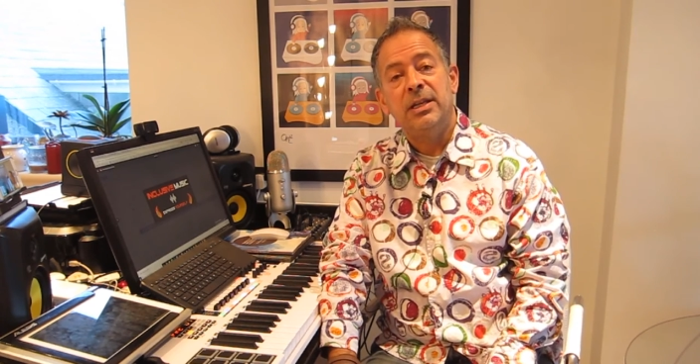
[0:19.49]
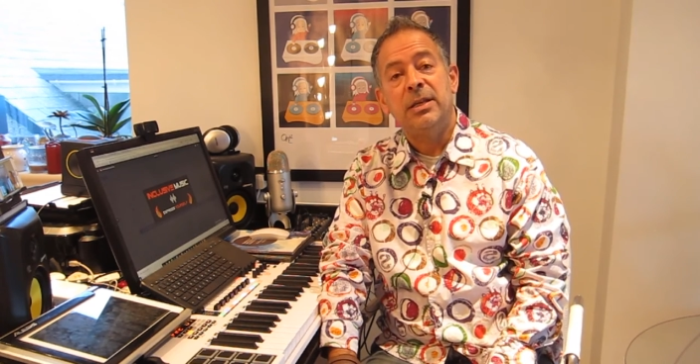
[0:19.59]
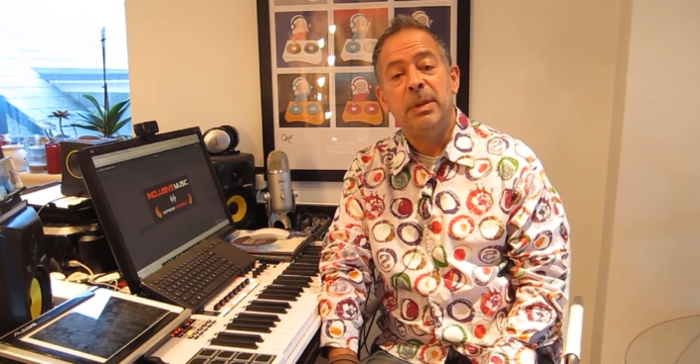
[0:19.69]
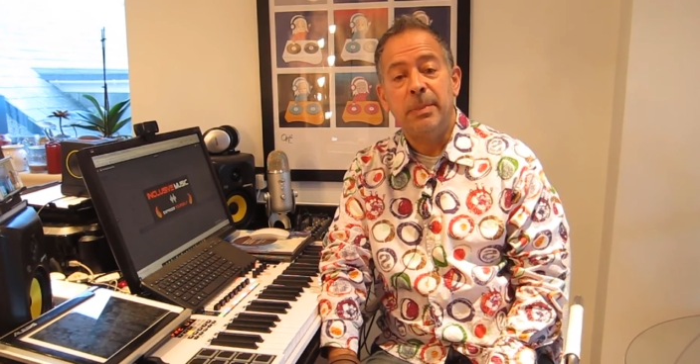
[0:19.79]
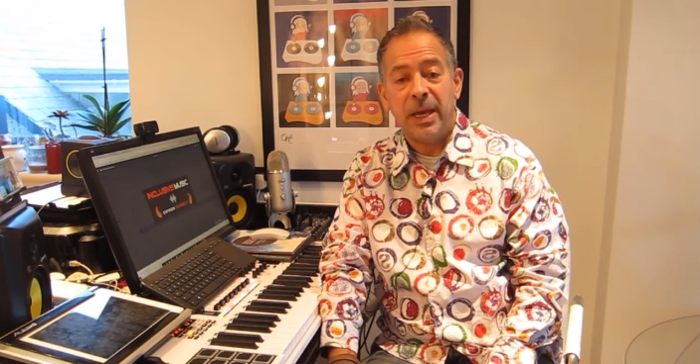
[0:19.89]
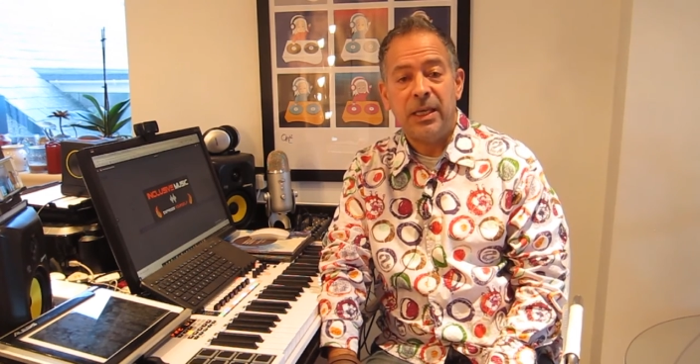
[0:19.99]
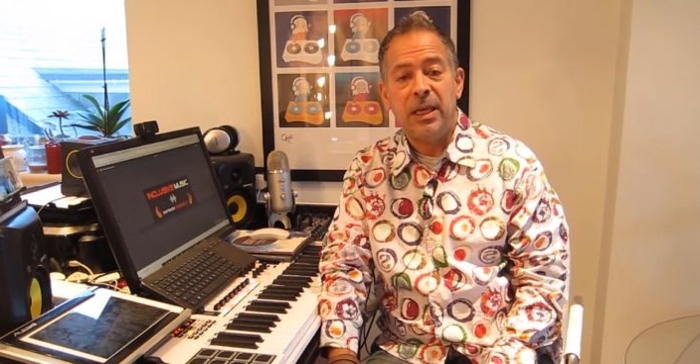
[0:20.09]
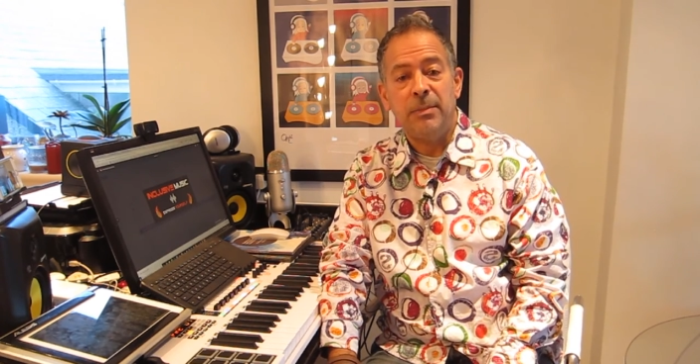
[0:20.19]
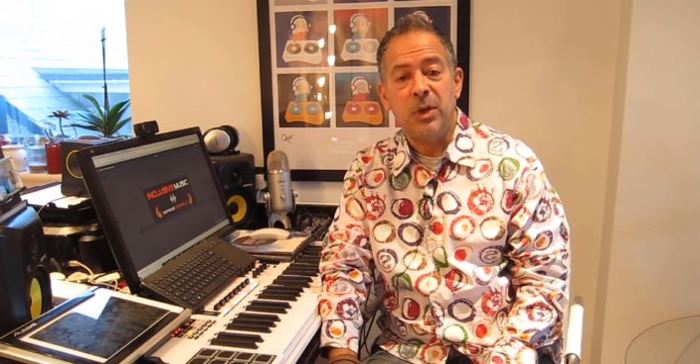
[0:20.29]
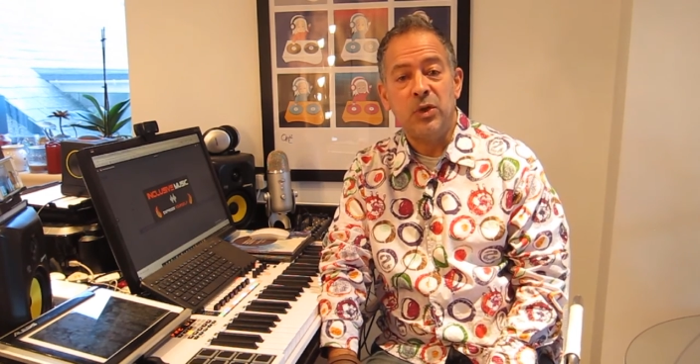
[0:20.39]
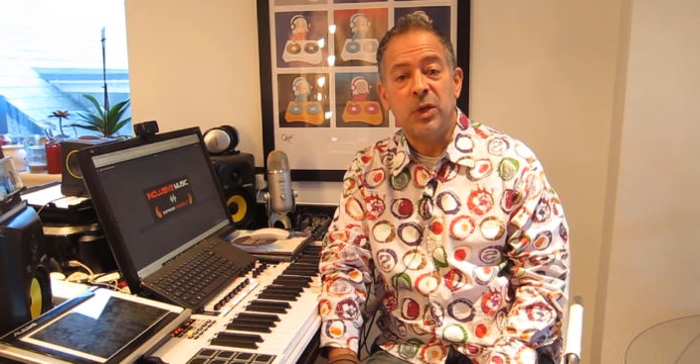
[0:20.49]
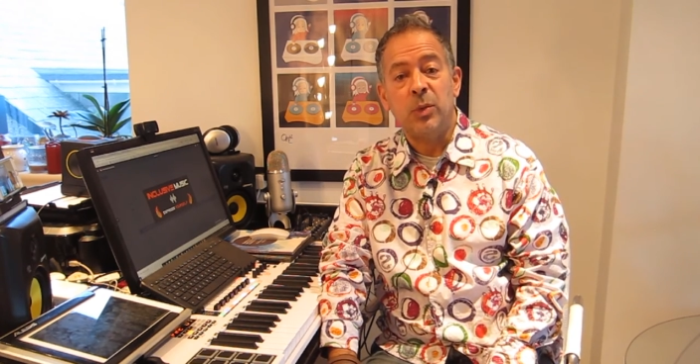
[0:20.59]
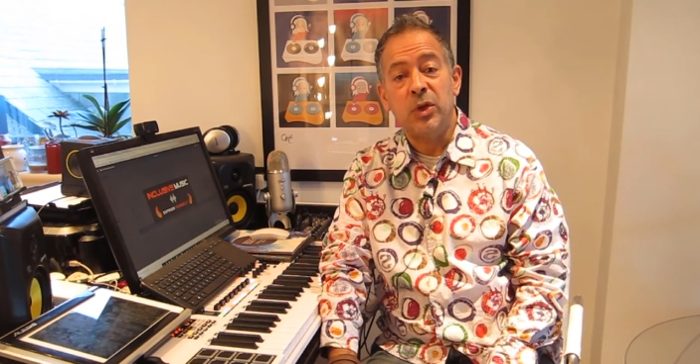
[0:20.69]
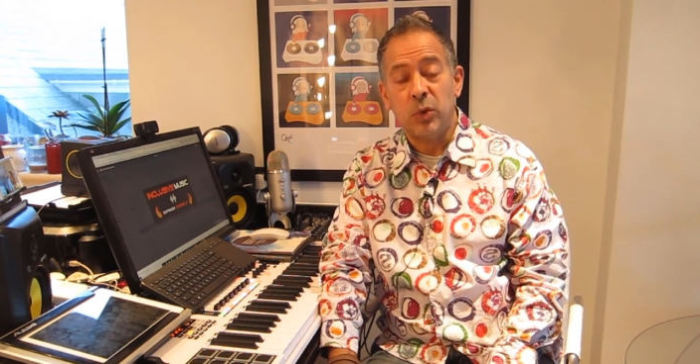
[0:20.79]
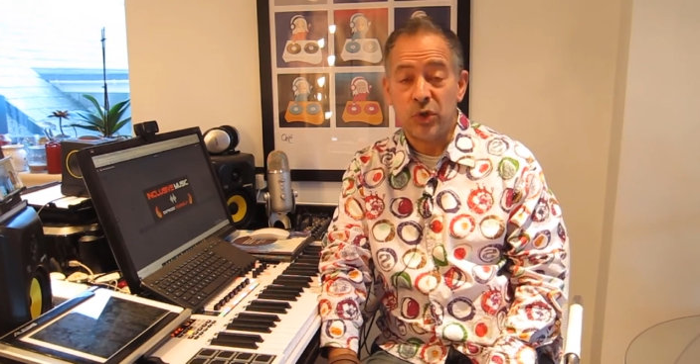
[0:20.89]
to be making music
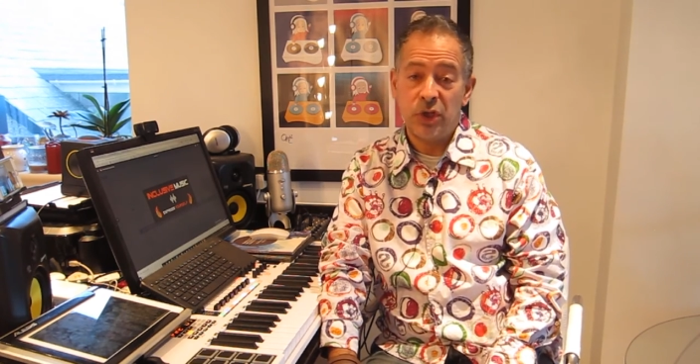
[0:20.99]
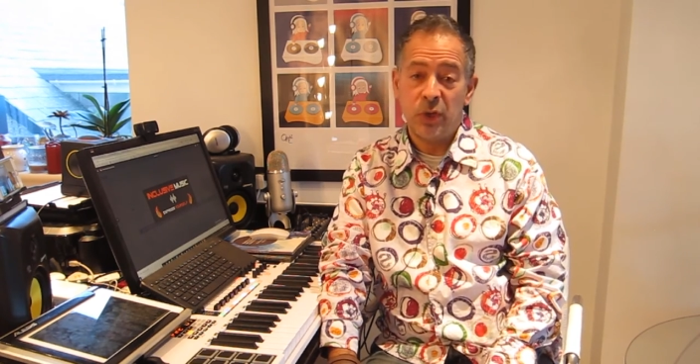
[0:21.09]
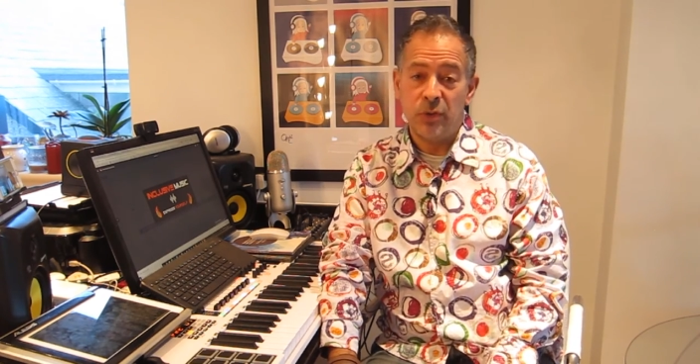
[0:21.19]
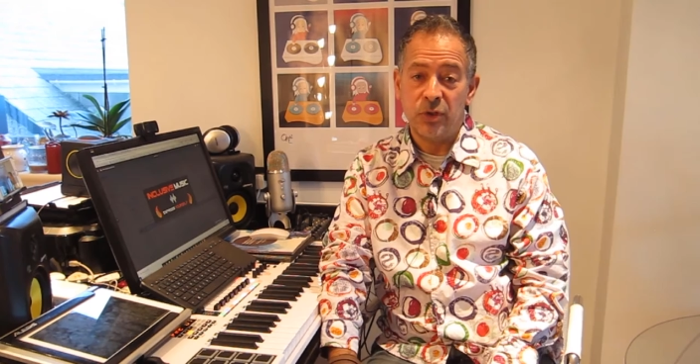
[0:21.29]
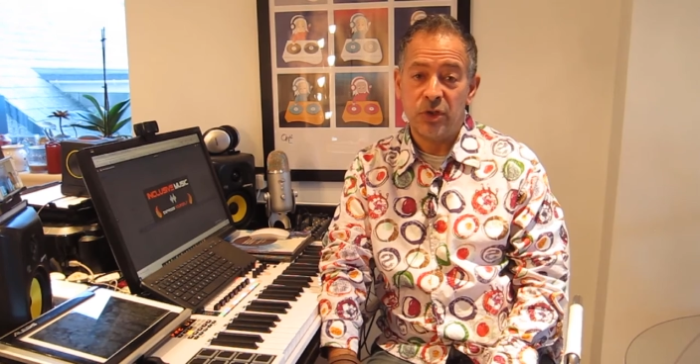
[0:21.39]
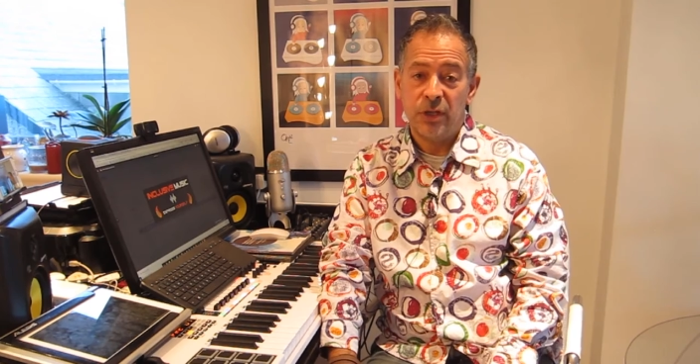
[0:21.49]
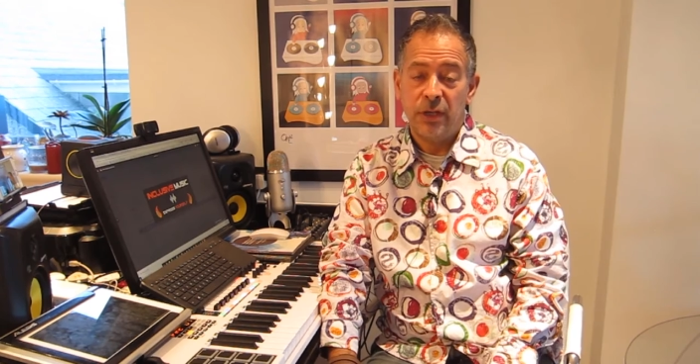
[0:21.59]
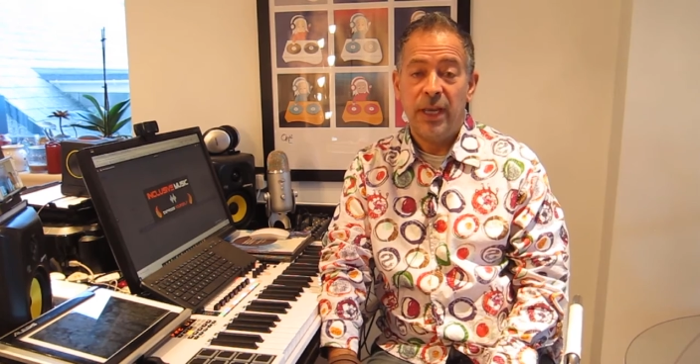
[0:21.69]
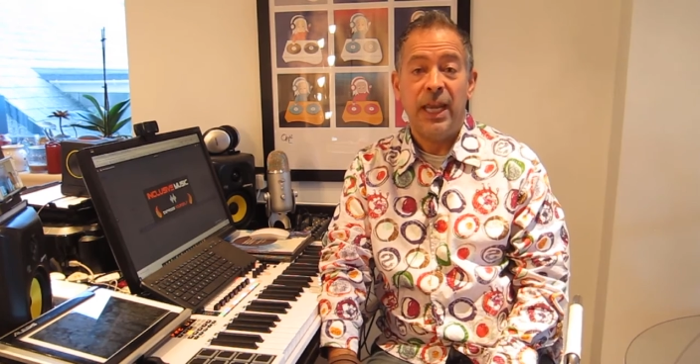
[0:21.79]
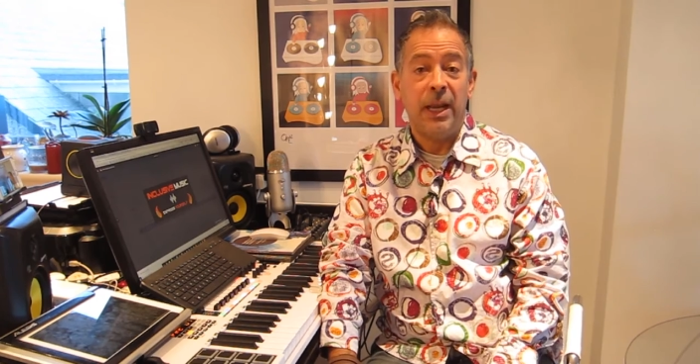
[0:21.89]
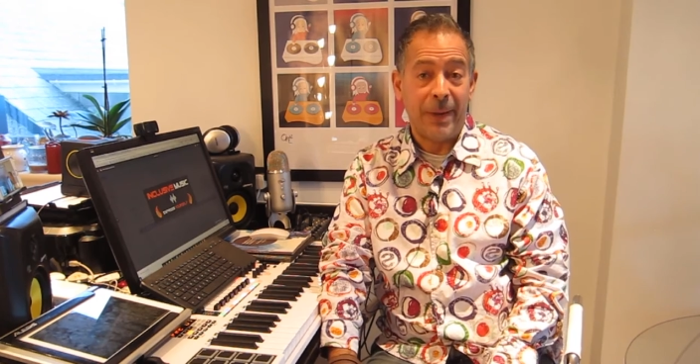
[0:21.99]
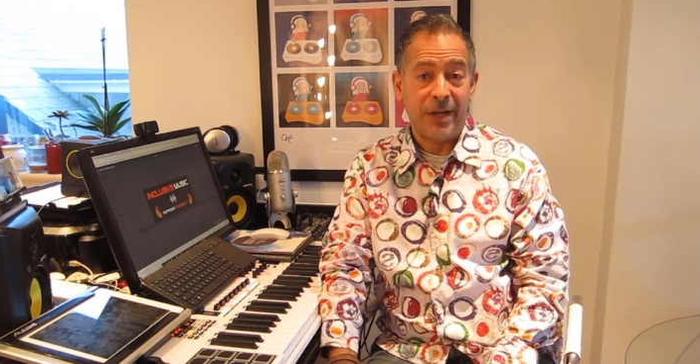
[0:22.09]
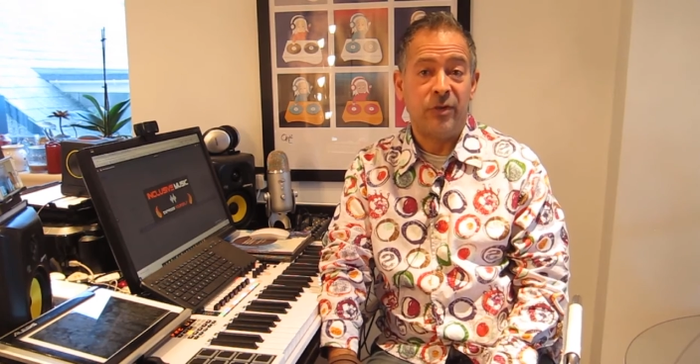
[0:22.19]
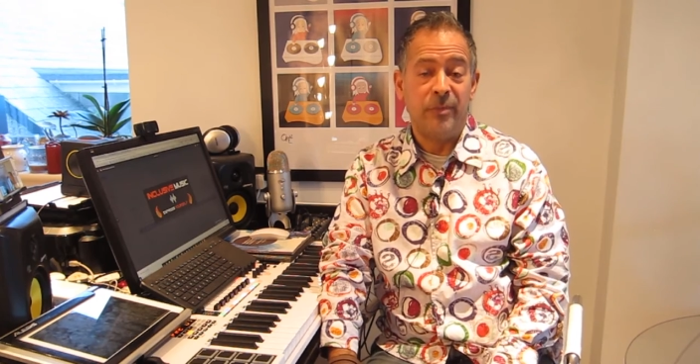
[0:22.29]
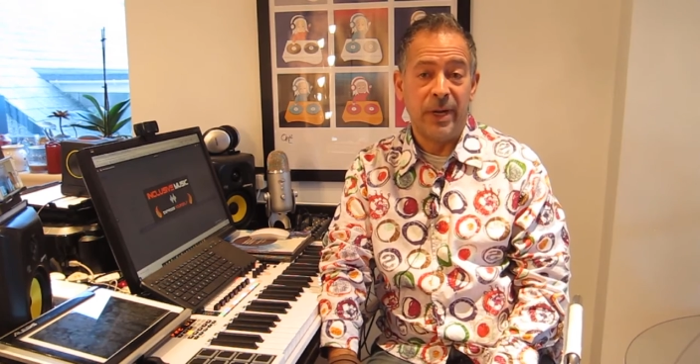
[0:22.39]
with your students in a
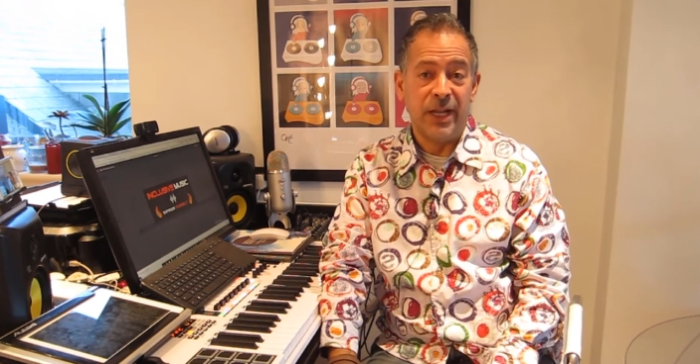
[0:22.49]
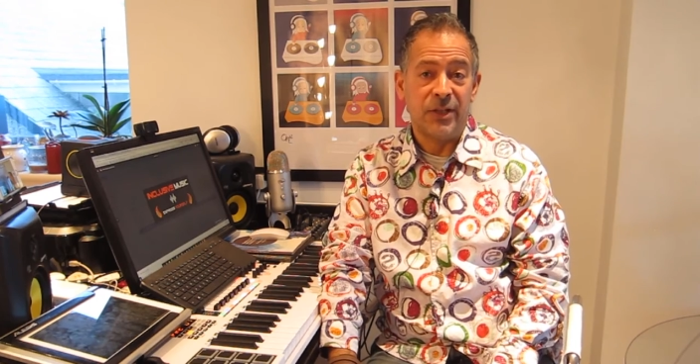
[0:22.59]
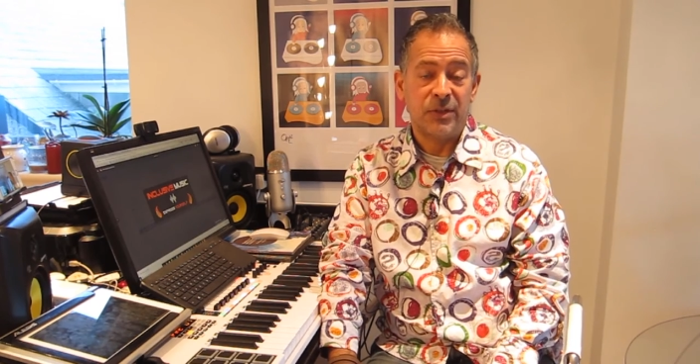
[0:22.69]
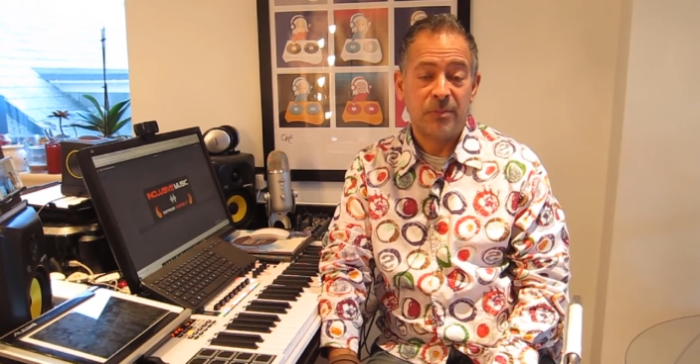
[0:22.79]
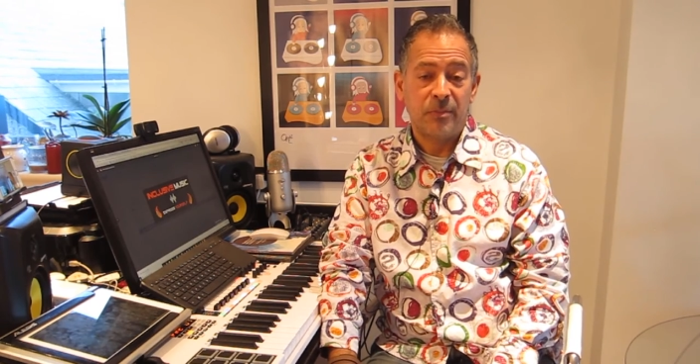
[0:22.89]
matter of minutes.